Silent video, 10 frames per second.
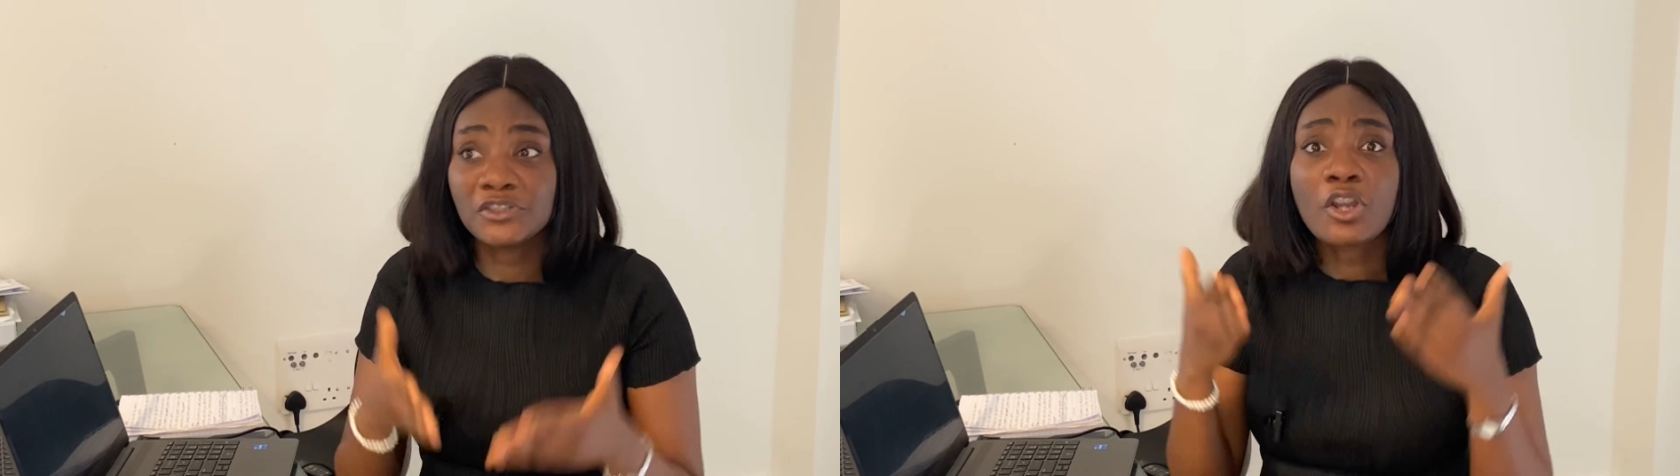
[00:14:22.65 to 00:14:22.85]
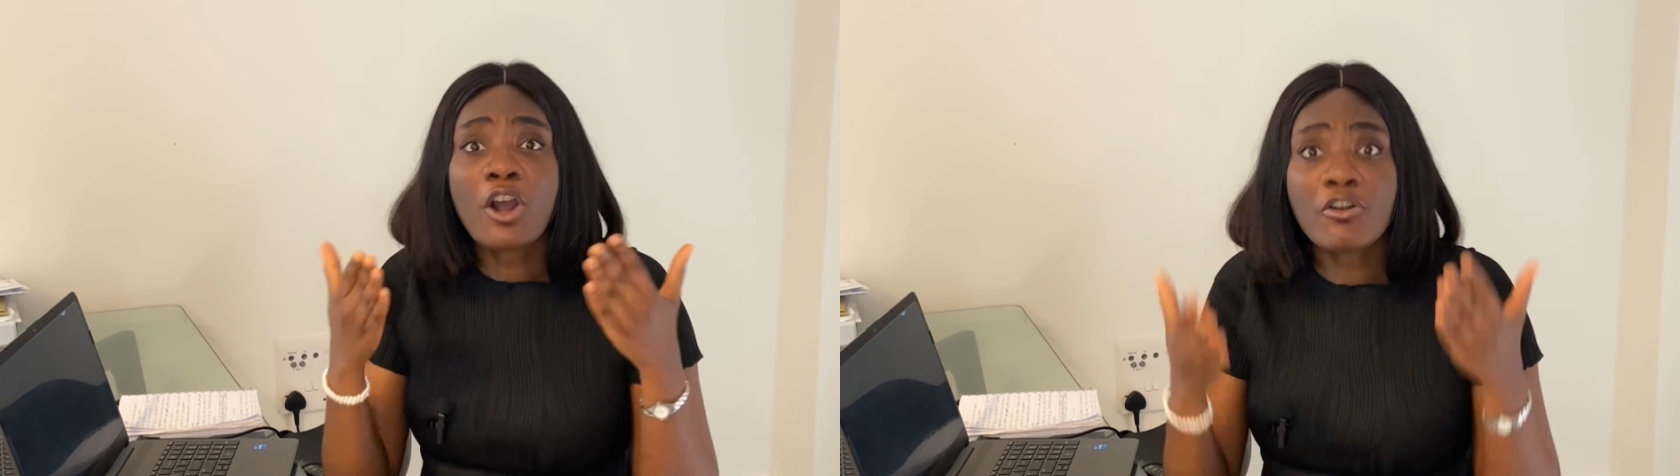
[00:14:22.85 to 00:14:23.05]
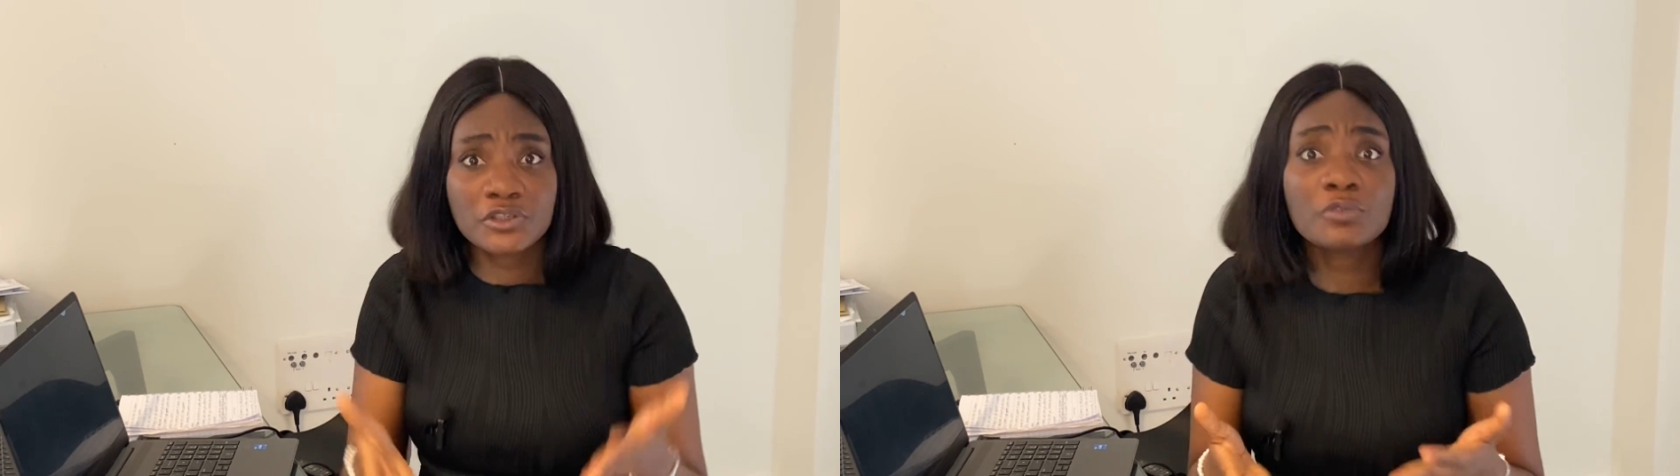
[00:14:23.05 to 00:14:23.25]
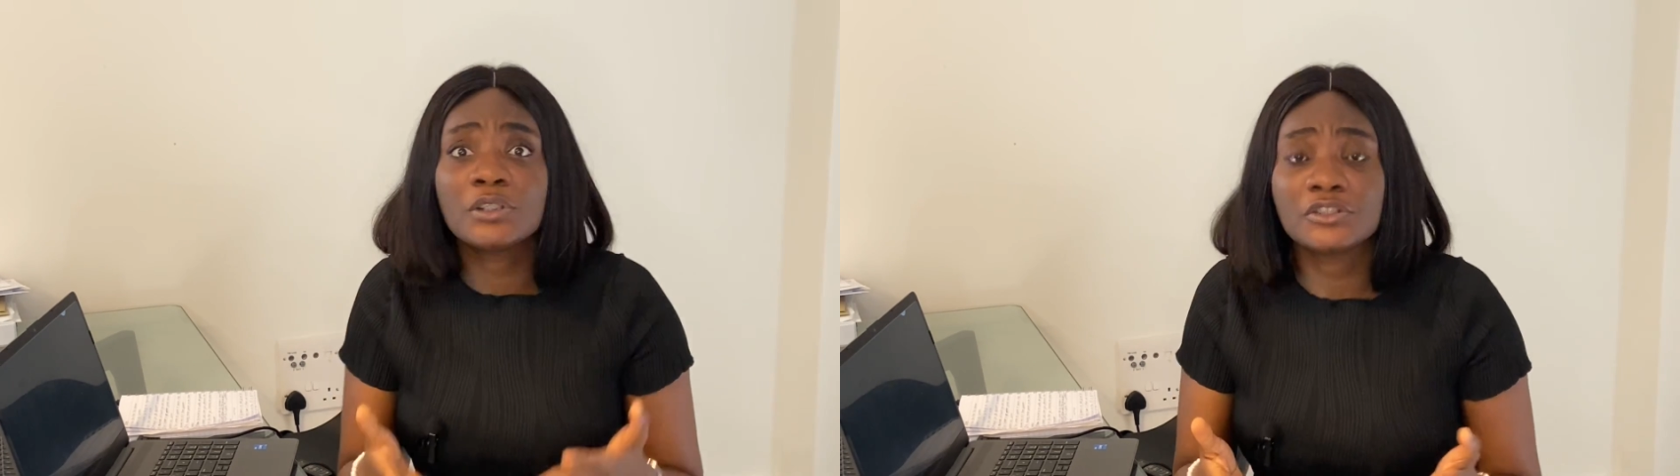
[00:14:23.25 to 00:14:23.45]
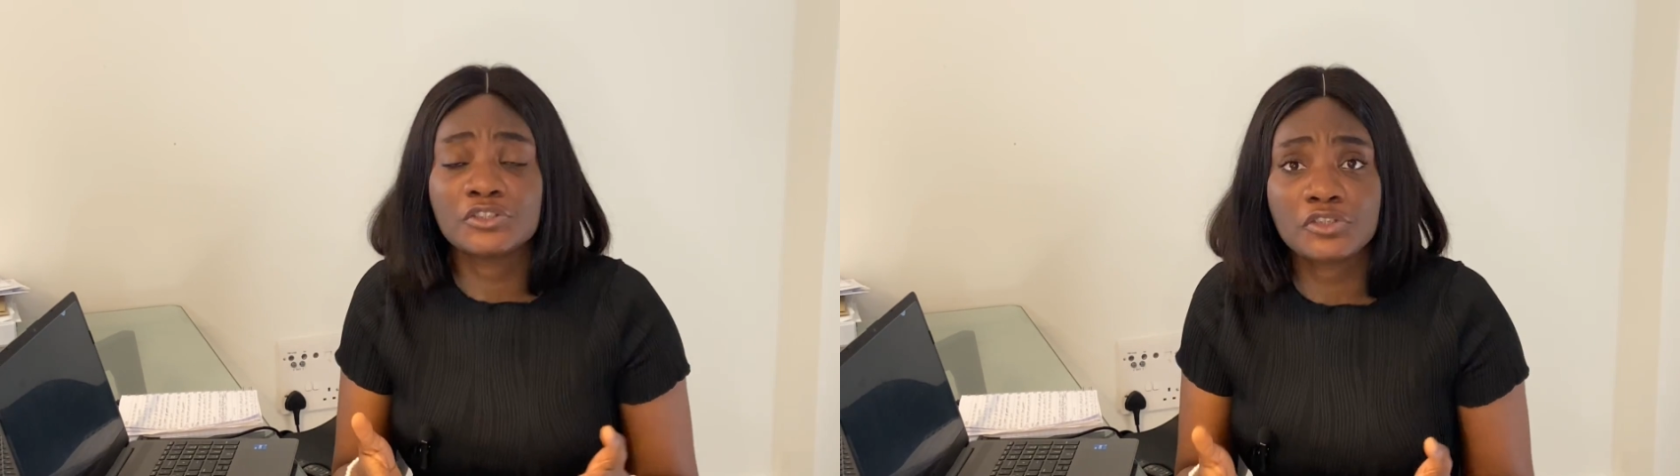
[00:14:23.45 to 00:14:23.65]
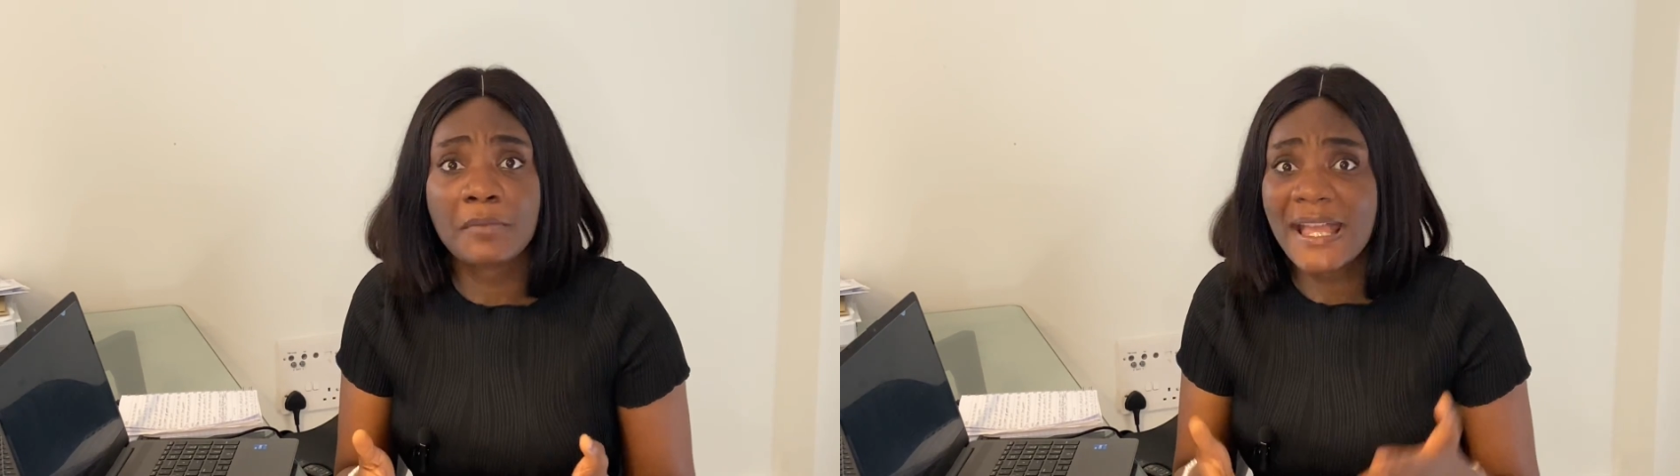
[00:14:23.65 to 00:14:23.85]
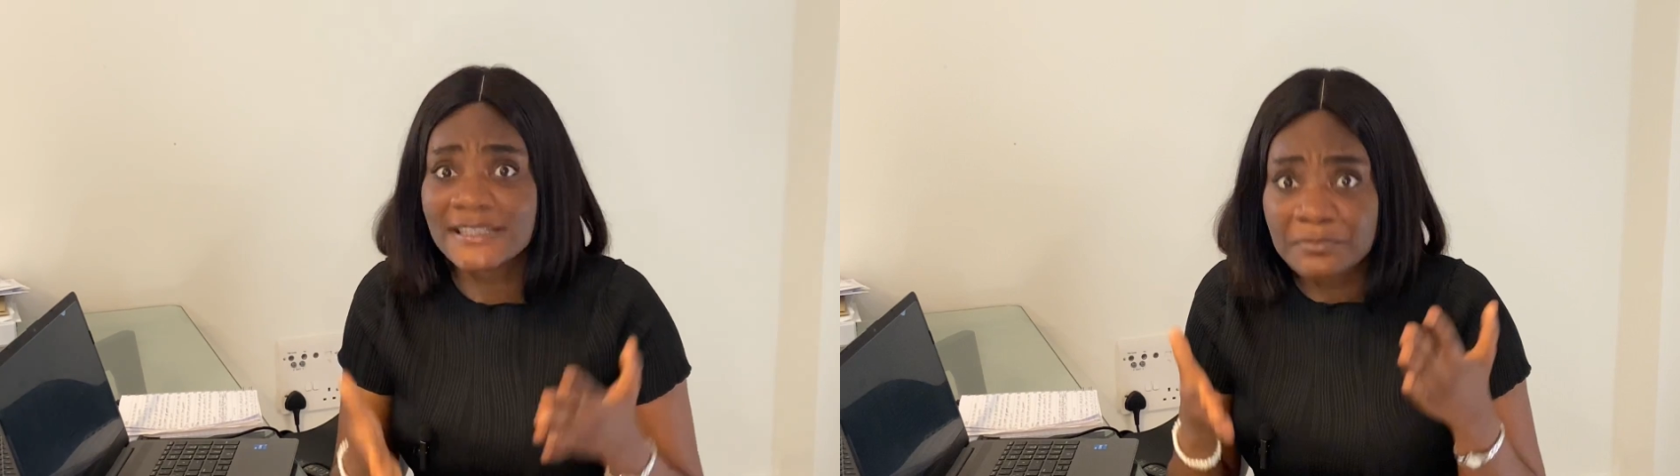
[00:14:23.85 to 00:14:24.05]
they also want the job as